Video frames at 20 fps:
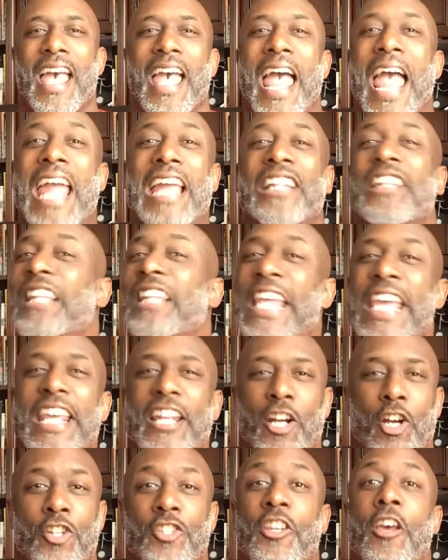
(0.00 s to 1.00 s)
A
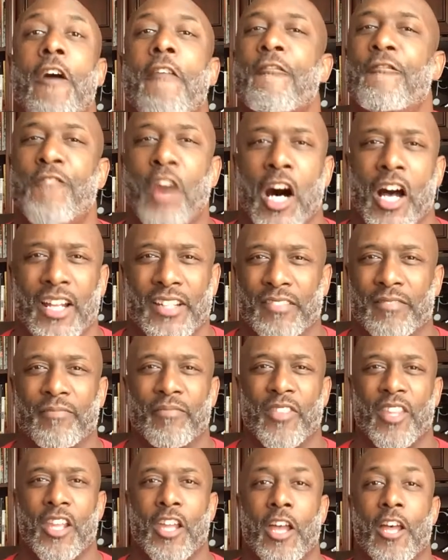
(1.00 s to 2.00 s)
leader's fun.
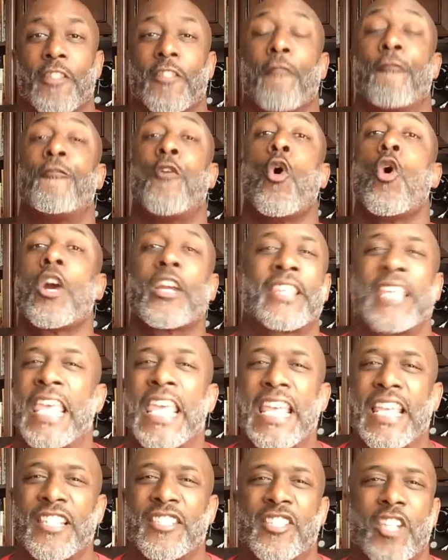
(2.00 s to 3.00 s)
The 4
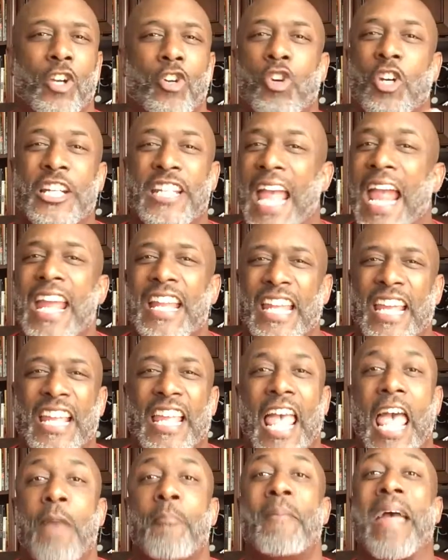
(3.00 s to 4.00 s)
keys to creating
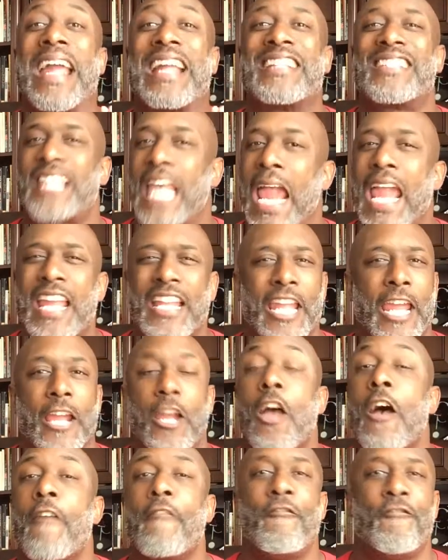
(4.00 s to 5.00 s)
and
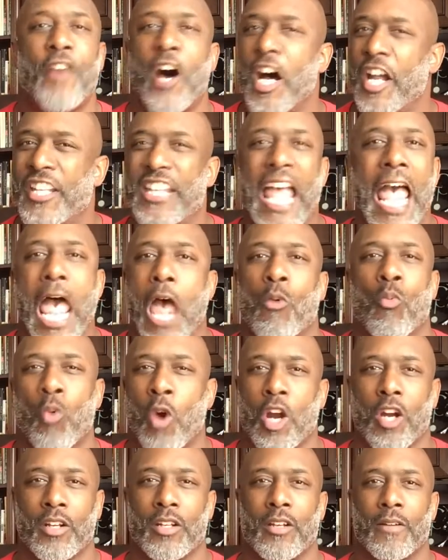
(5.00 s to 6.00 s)
maintaining fun at
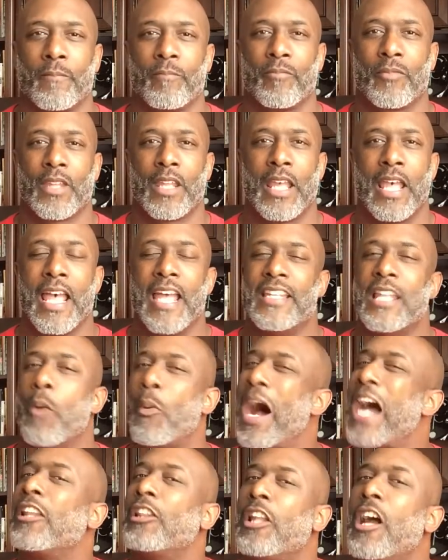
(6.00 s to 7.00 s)
work. Now,
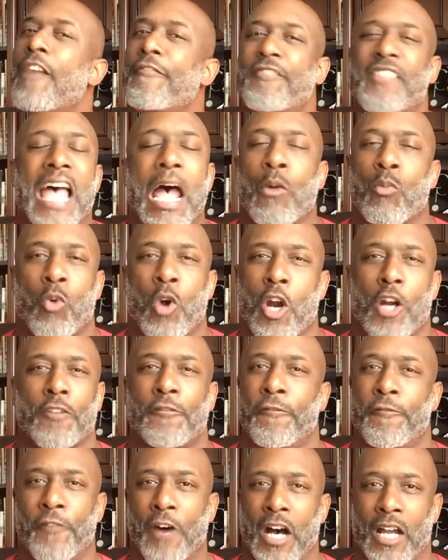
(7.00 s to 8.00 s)
I love that word
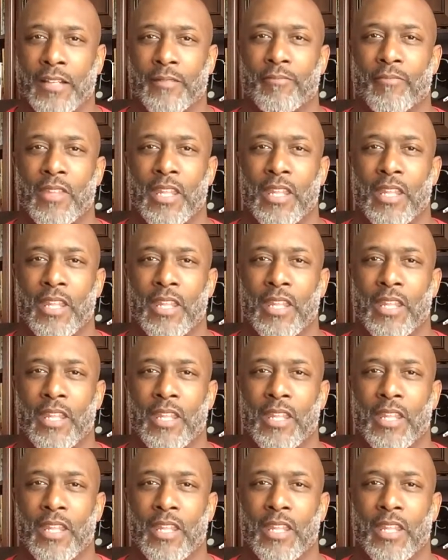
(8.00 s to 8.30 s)
fun.